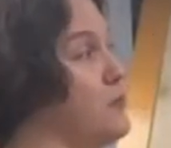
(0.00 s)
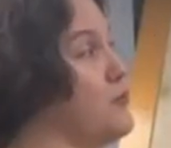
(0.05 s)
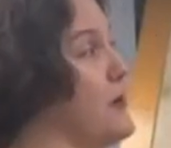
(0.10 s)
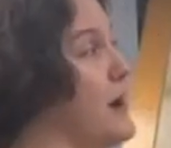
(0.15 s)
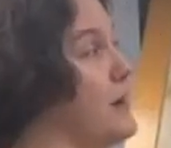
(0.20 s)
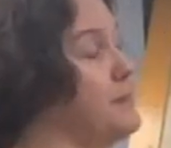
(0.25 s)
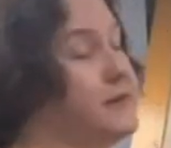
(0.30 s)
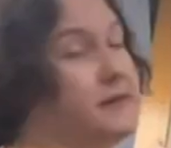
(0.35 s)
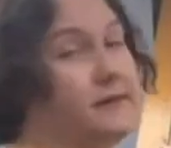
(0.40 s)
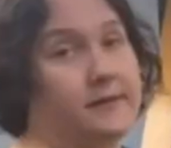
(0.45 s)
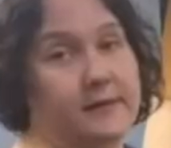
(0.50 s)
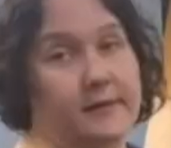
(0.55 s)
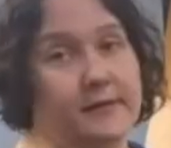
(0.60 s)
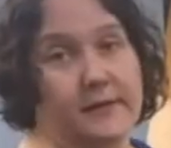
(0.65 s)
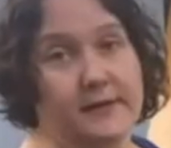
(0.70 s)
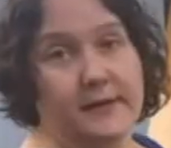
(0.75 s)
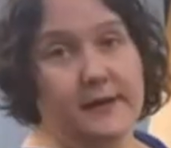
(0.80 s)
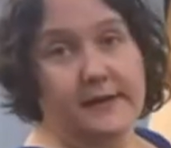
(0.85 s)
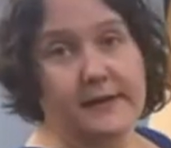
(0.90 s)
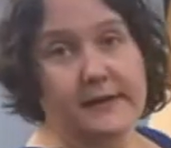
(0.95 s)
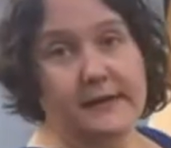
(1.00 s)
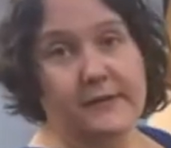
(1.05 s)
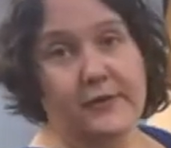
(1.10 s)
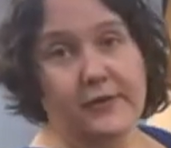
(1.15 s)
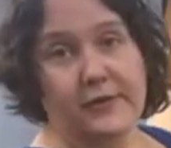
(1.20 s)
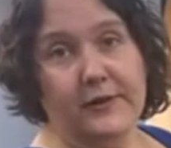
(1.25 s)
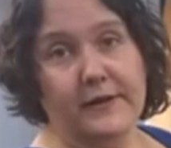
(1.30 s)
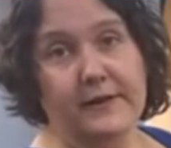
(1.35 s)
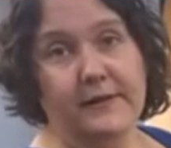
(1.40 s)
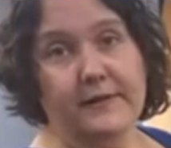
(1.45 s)
prepped until the
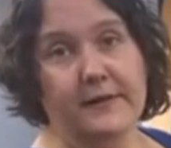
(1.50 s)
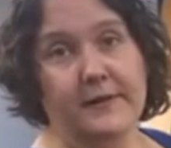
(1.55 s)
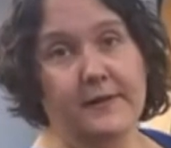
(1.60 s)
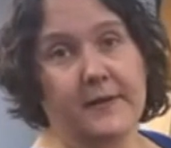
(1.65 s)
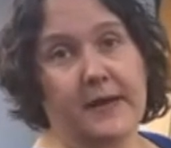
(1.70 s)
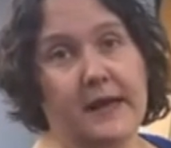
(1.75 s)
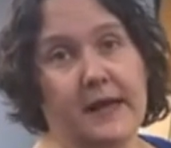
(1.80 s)
1930s,